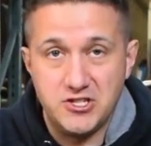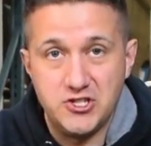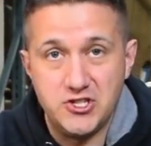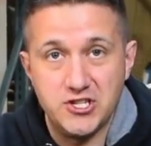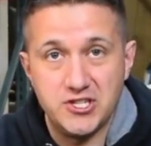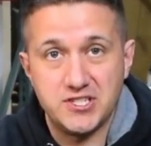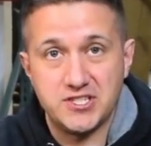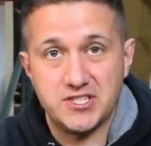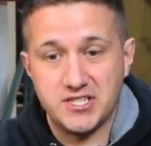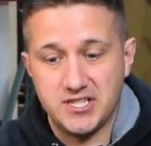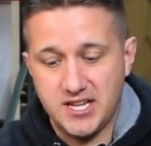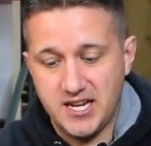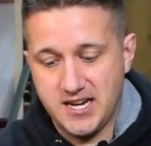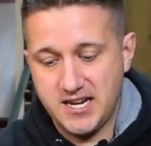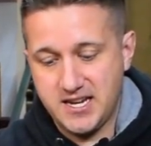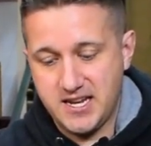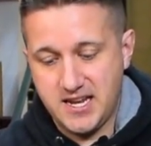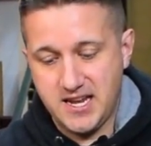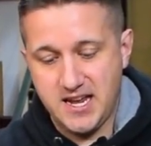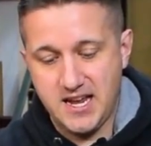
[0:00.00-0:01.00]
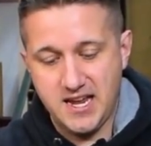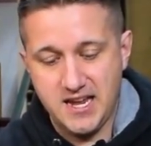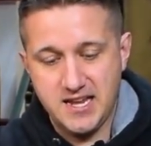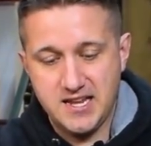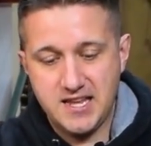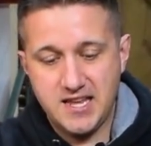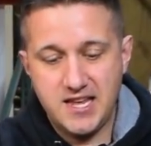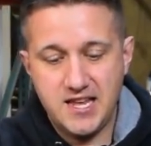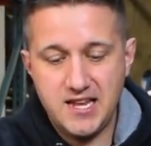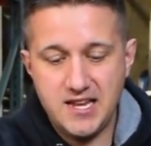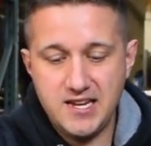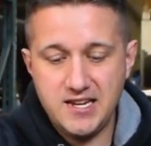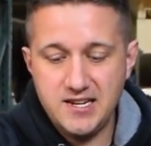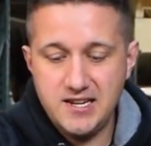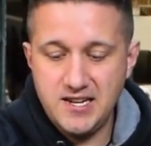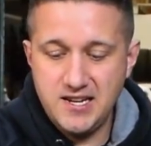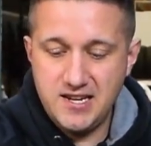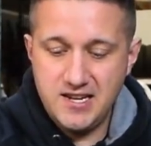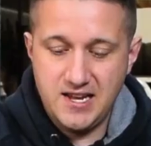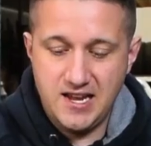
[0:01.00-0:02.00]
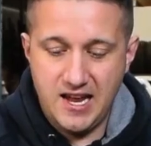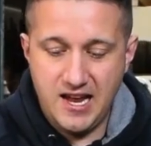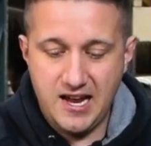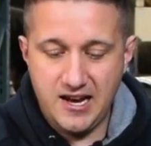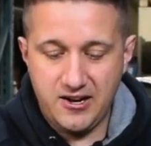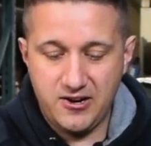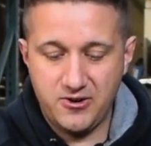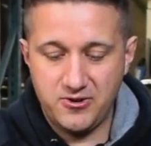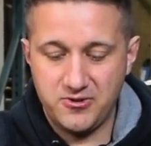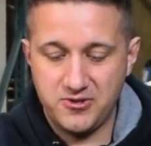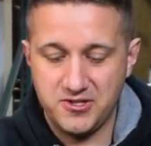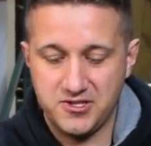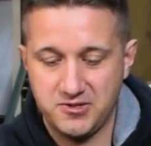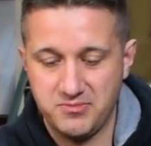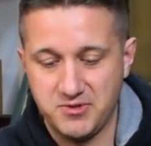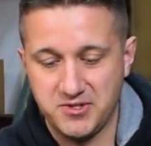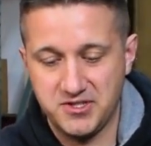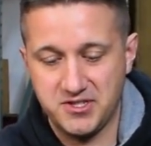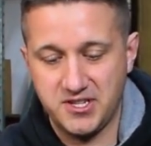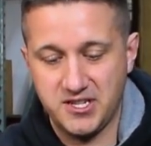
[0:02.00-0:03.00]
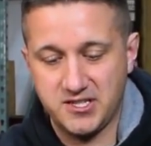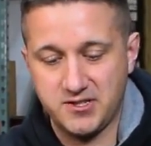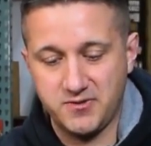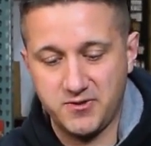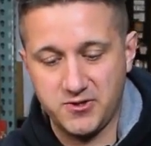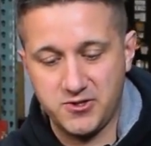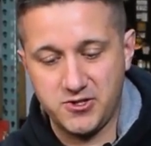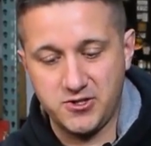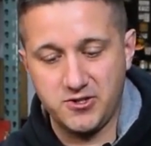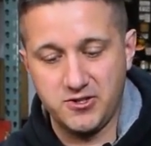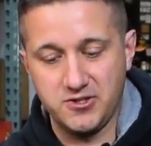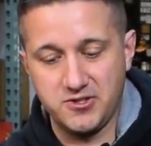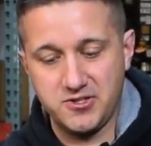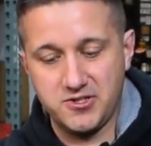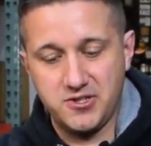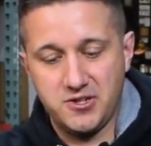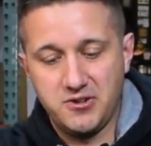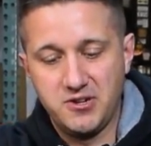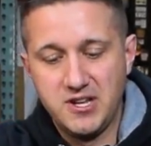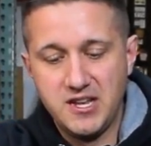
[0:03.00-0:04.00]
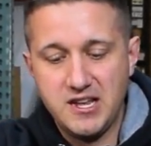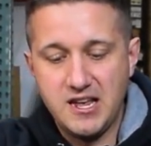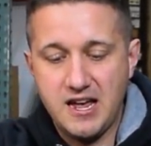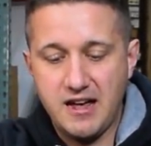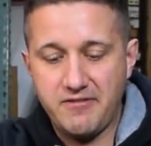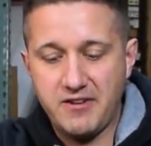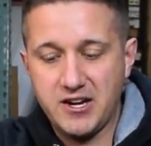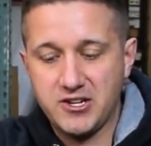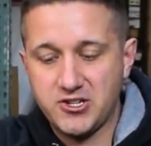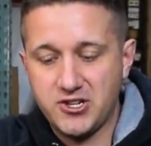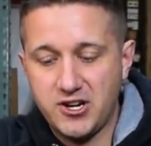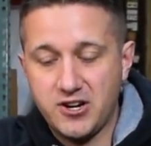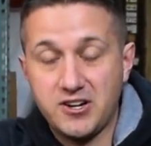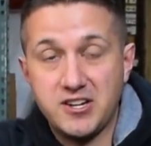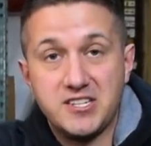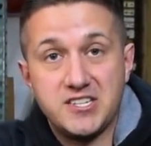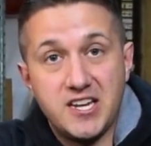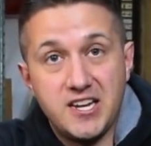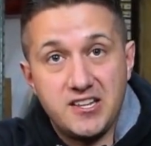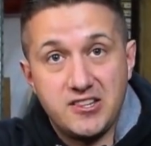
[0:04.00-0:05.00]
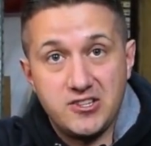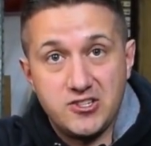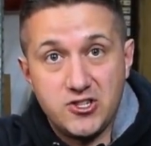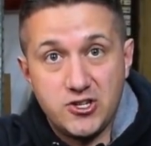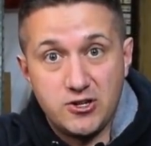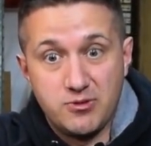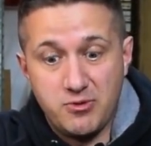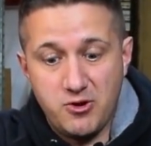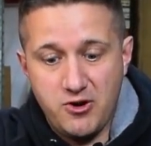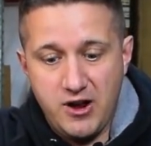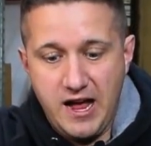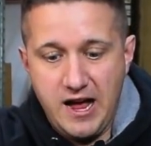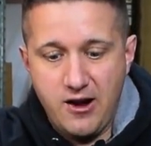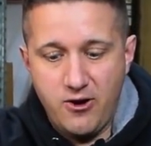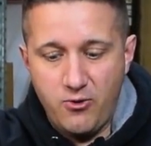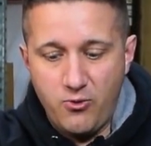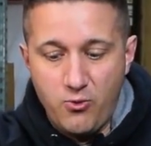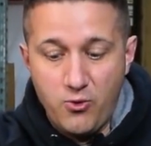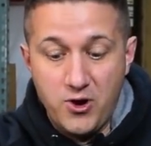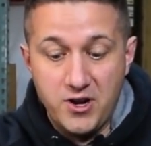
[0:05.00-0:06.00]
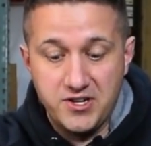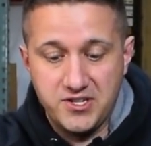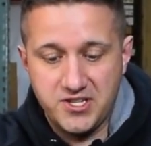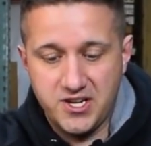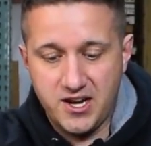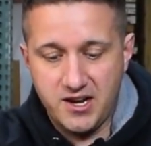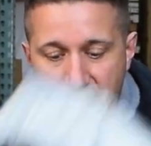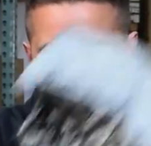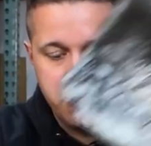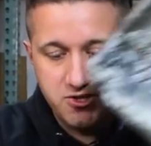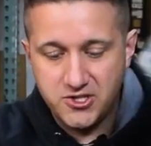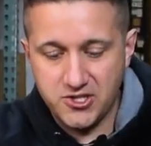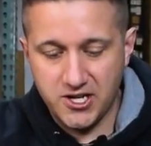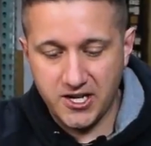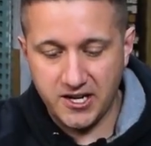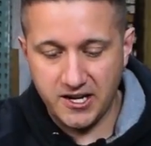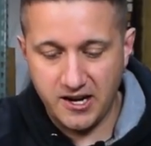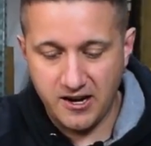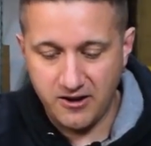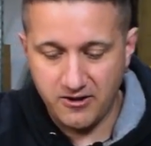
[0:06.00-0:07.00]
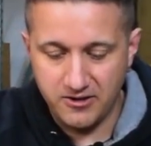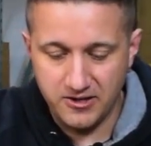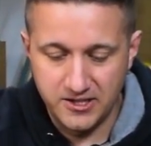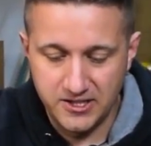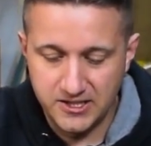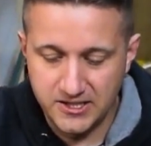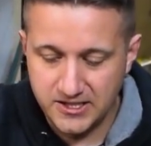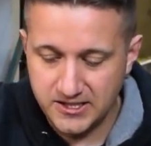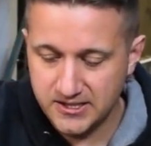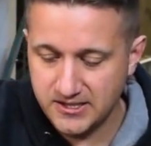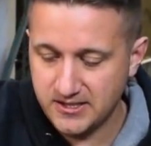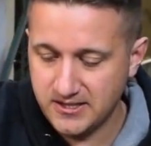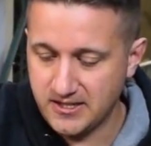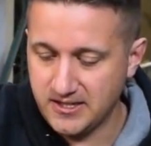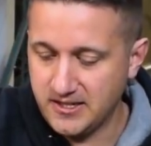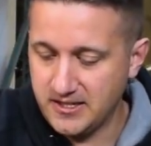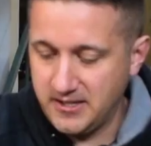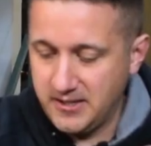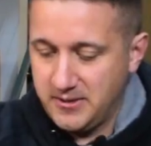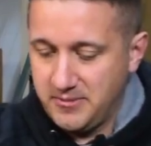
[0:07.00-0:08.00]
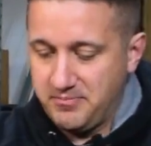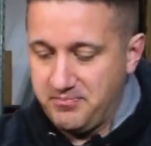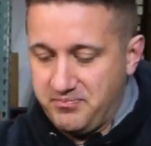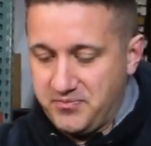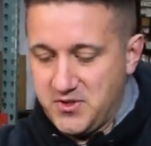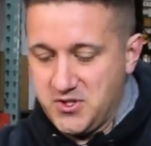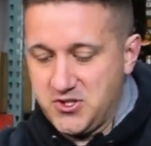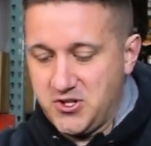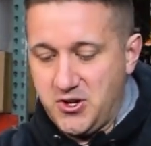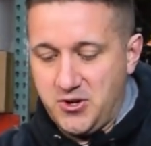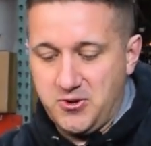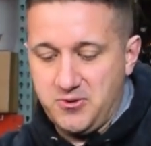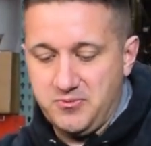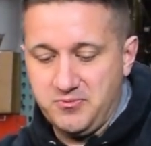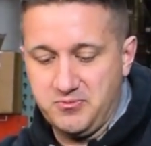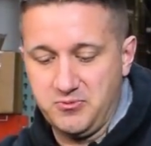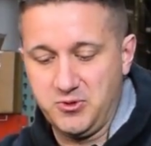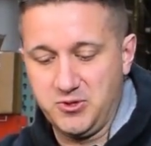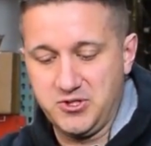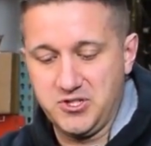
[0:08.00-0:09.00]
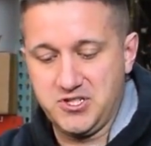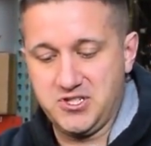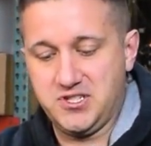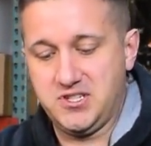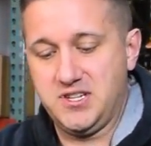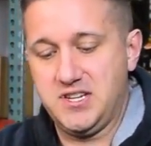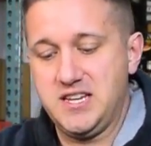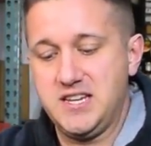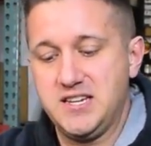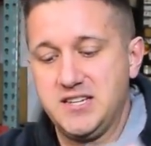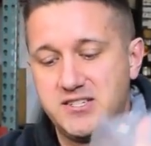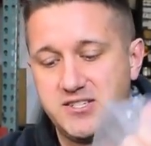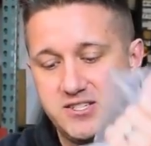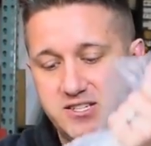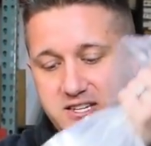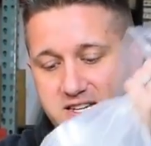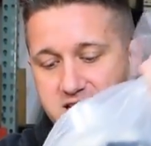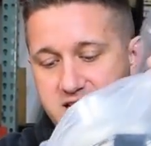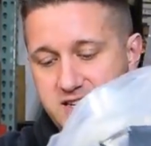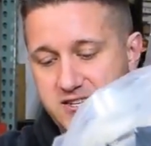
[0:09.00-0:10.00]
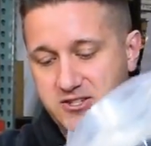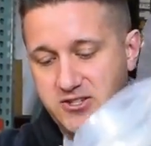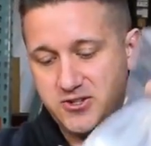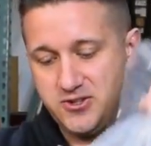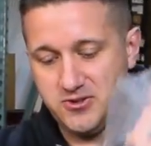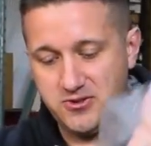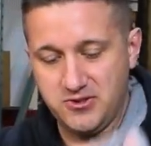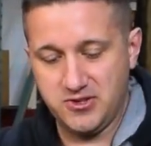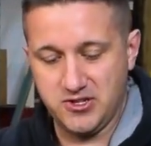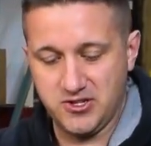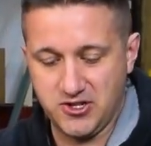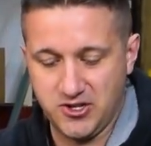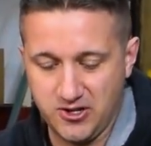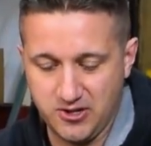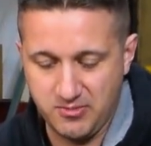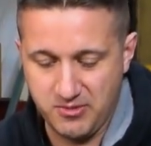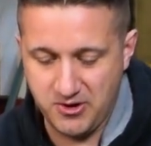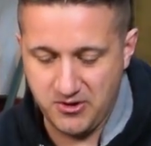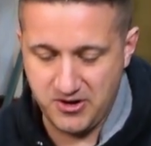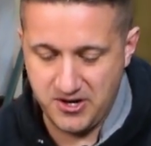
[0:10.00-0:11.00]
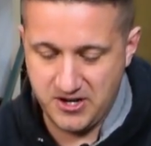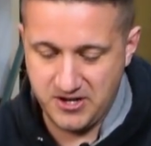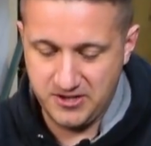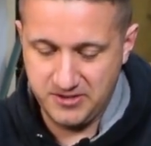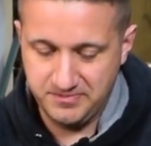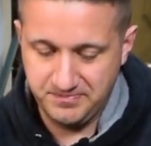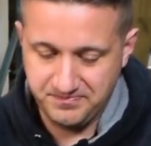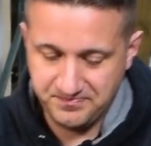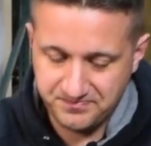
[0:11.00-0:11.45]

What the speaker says: just like a kid at Christmas, that's for sure. So I've actually already taken the turbo out one time to check it out. So we'll just easily get to the turbo here.